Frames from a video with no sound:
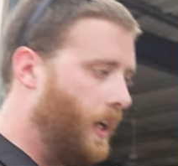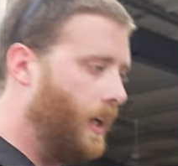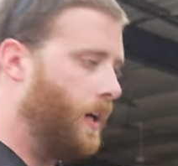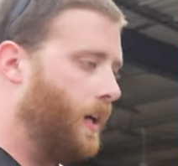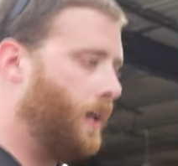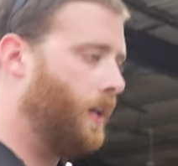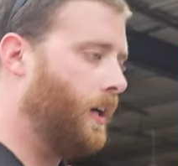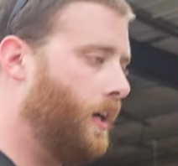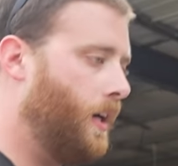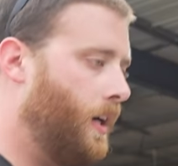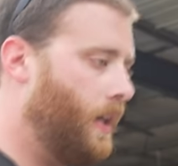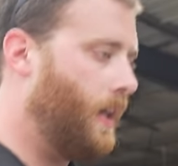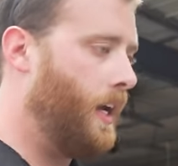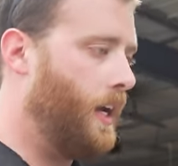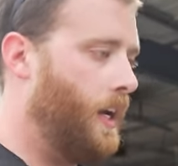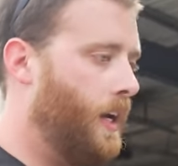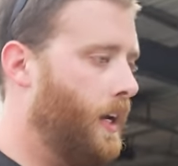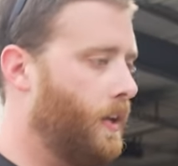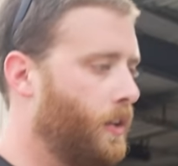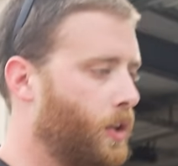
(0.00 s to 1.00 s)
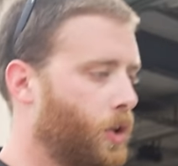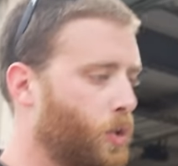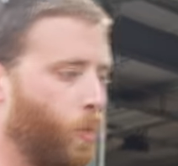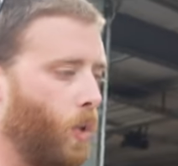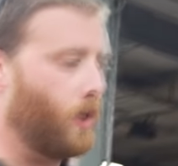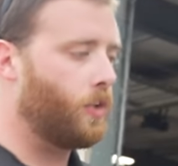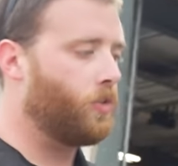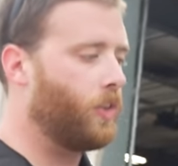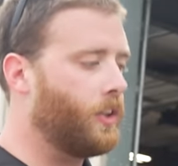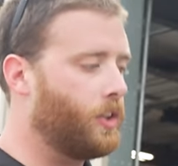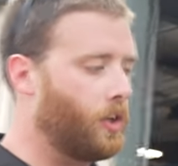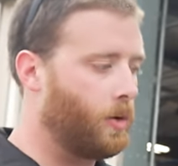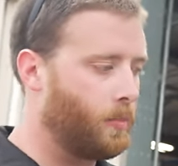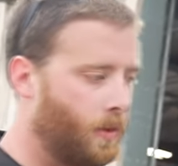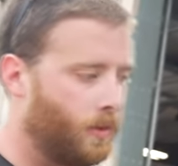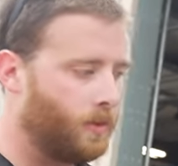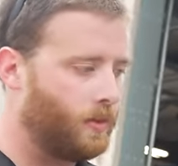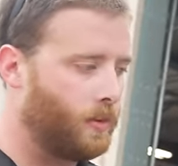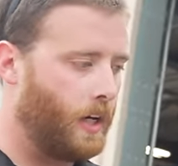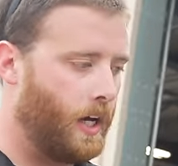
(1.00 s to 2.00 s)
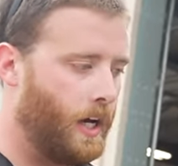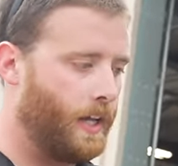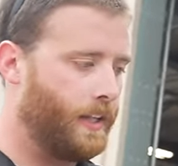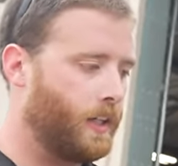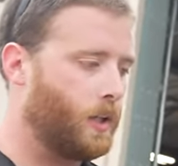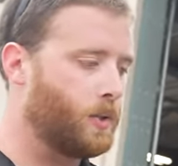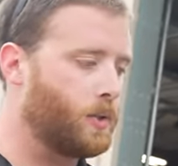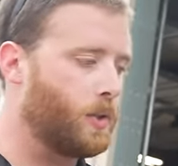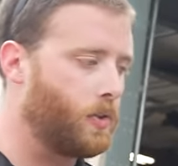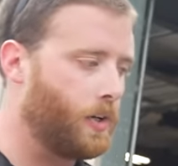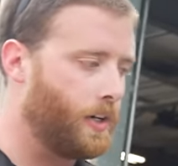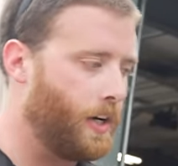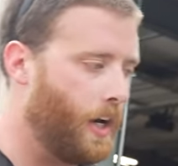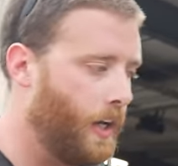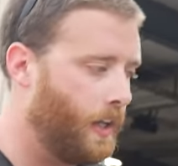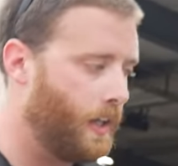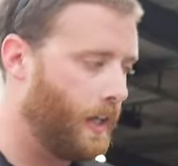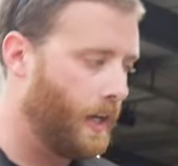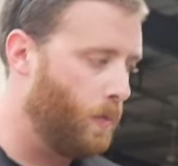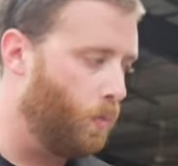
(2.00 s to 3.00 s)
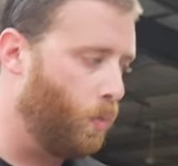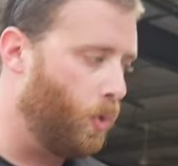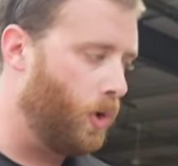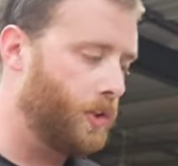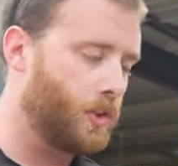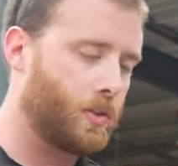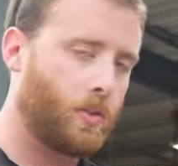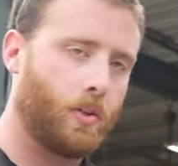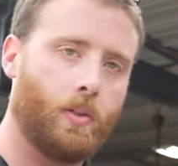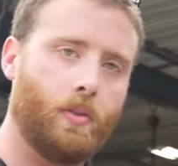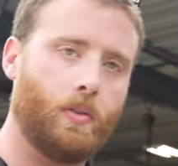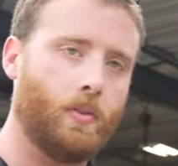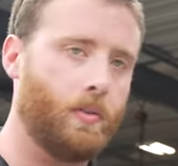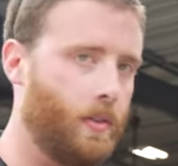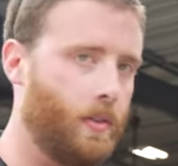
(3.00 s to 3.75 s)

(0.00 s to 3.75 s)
Uh, and there's one ring terminal uh, that goes under a nut and mm -hmm. one mm-hmm. screw.